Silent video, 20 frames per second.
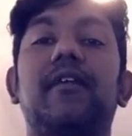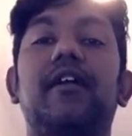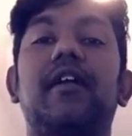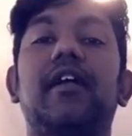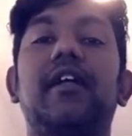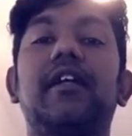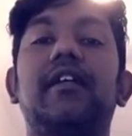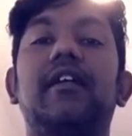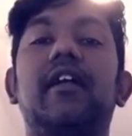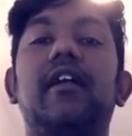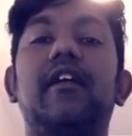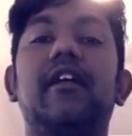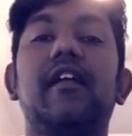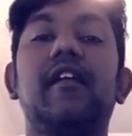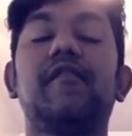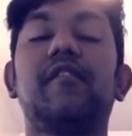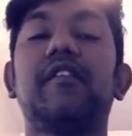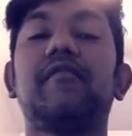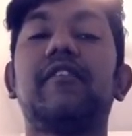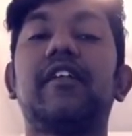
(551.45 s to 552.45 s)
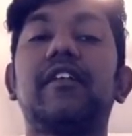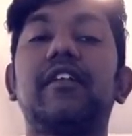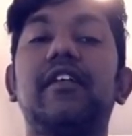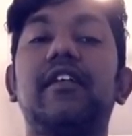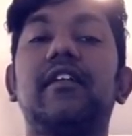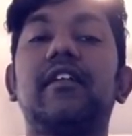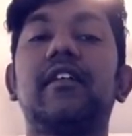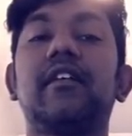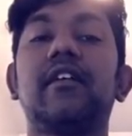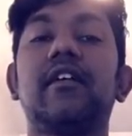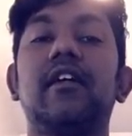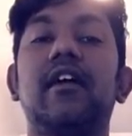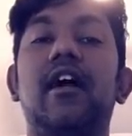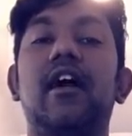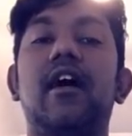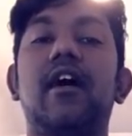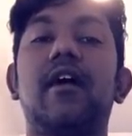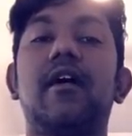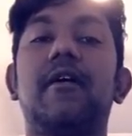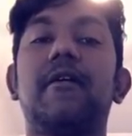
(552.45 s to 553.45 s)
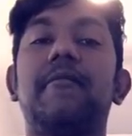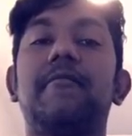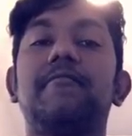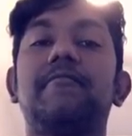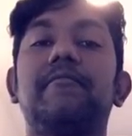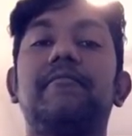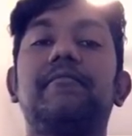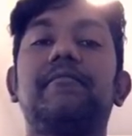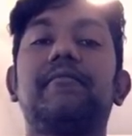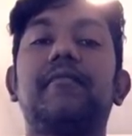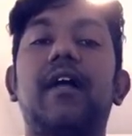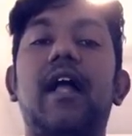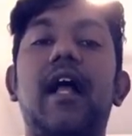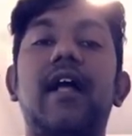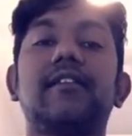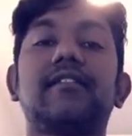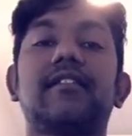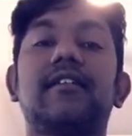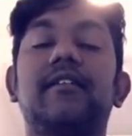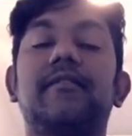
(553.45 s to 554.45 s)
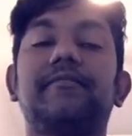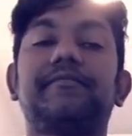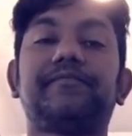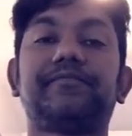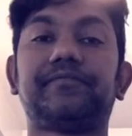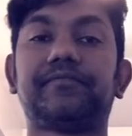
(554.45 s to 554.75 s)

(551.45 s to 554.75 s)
Even when he has a